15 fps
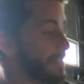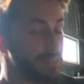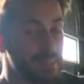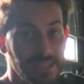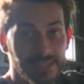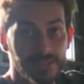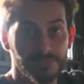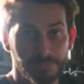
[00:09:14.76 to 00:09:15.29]

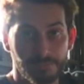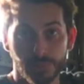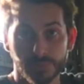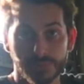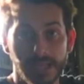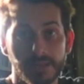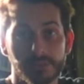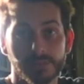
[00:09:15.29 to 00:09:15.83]
these pool
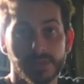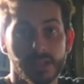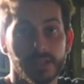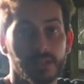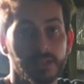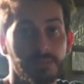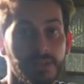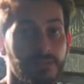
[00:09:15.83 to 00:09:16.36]
tables are
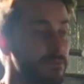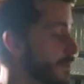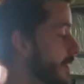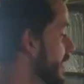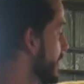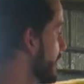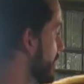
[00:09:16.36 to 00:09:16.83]
going to be free.